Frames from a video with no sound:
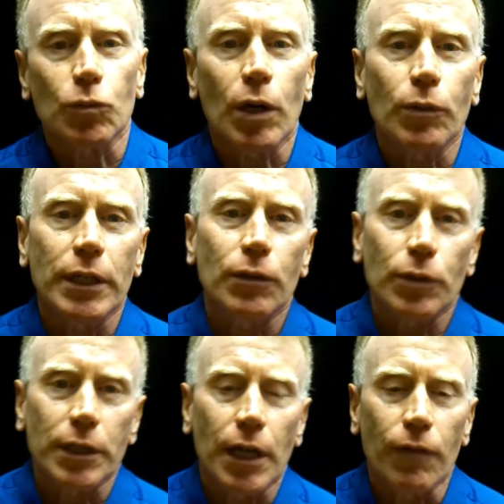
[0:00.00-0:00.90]
One we didn't
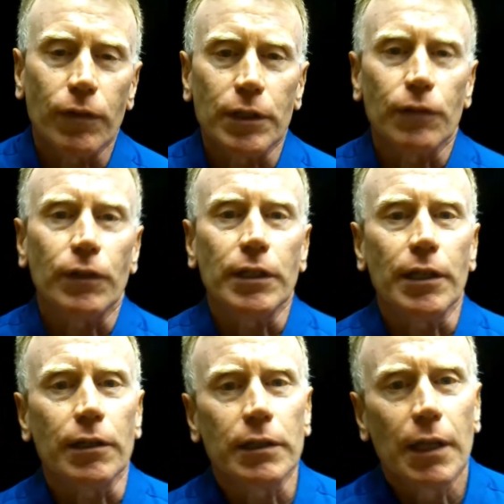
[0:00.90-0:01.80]
really cover in the video
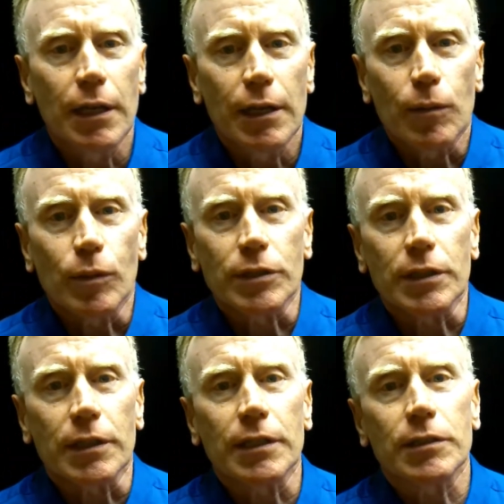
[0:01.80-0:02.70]
was
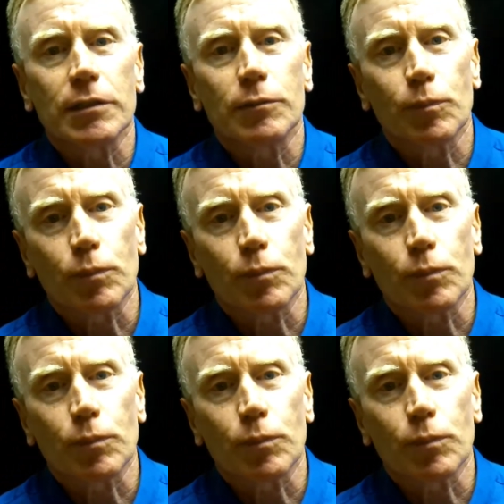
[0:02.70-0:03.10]
that this